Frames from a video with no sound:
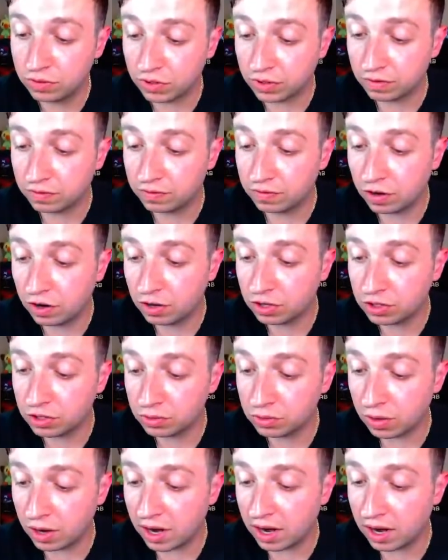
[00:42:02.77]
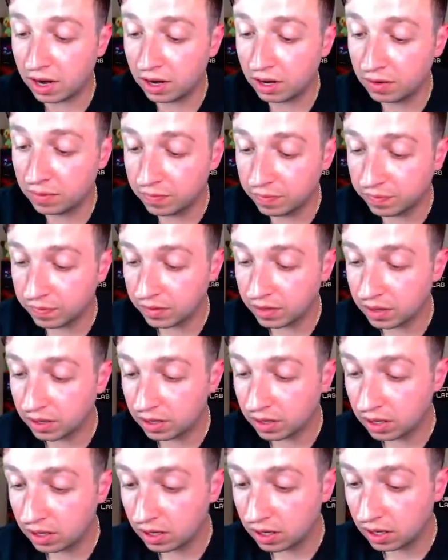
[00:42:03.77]
the first rare,
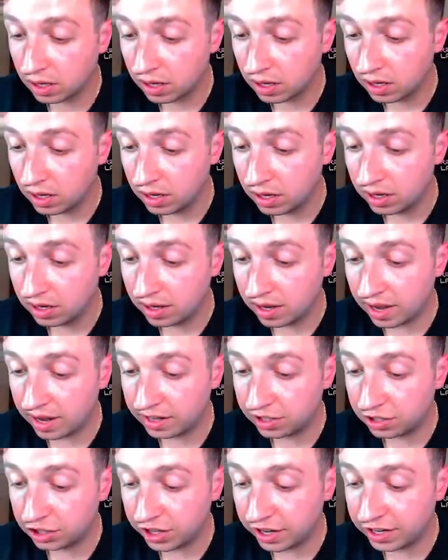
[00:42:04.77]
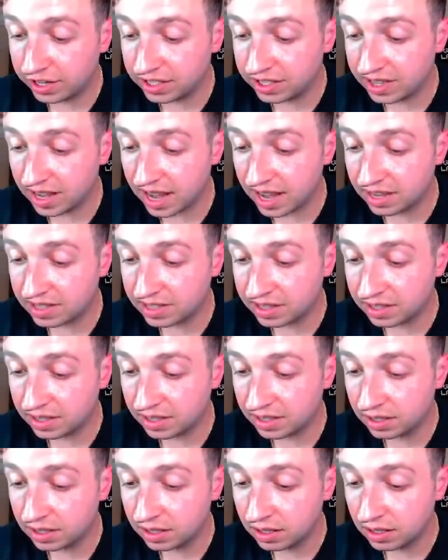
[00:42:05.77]
Nightshade Assassin,
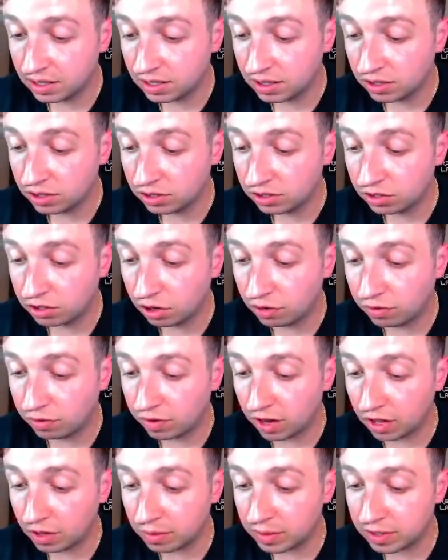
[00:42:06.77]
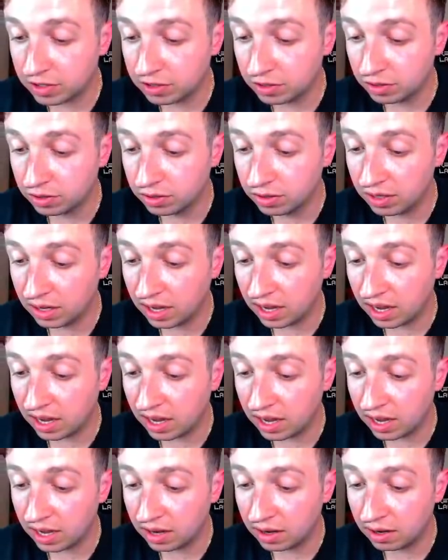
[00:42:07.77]
Sulfur Elemental,
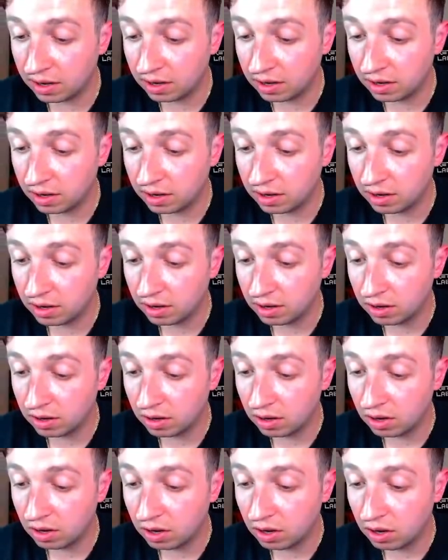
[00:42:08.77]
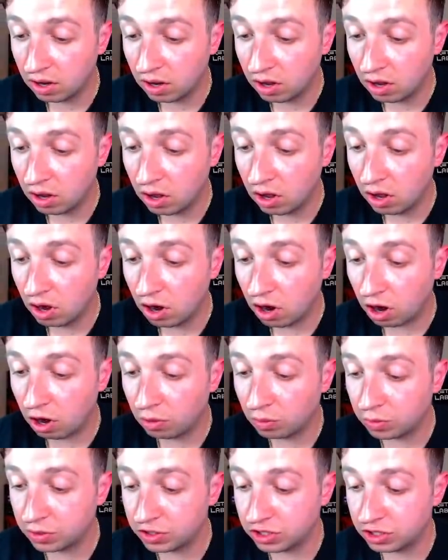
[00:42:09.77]
and
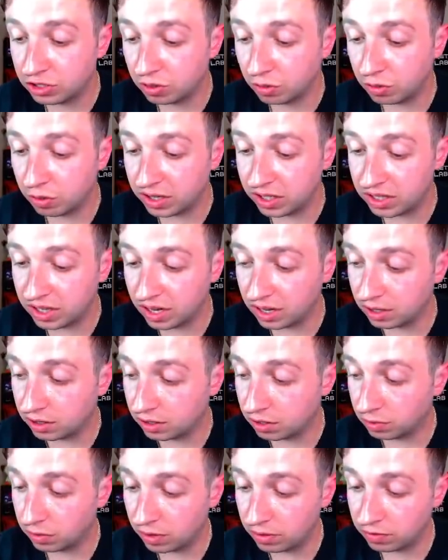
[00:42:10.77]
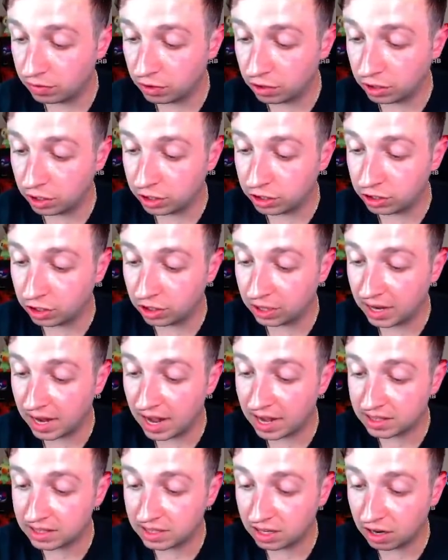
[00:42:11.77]
Heartwood Storyteller. Whenever a creature
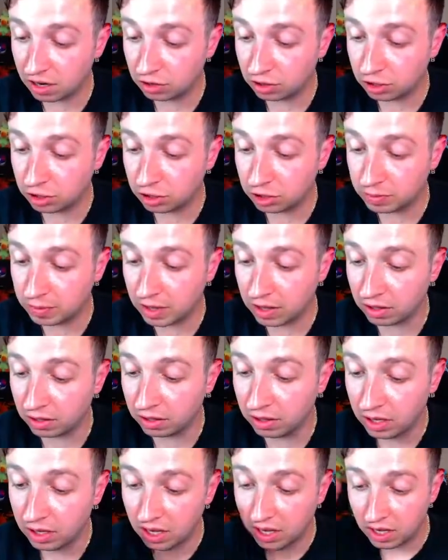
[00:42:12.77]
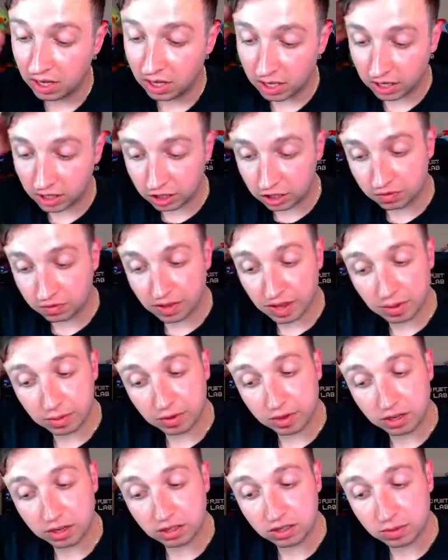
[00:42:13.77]
casts a non-creature spell, each of that
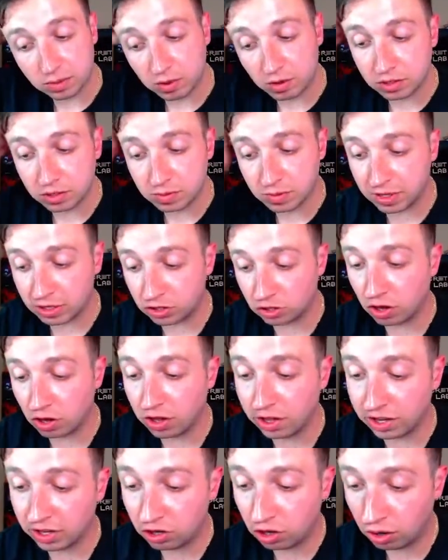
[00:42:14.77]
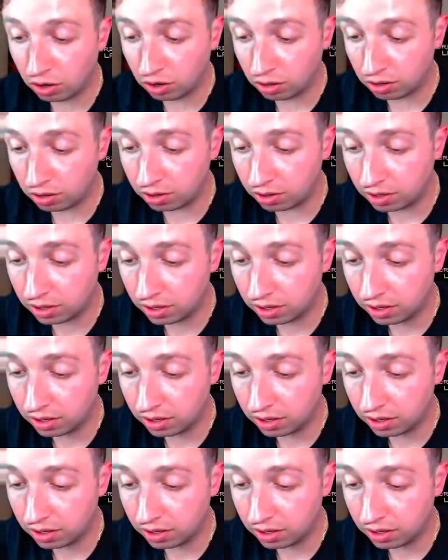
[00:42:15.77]
player's opponents may draw a card.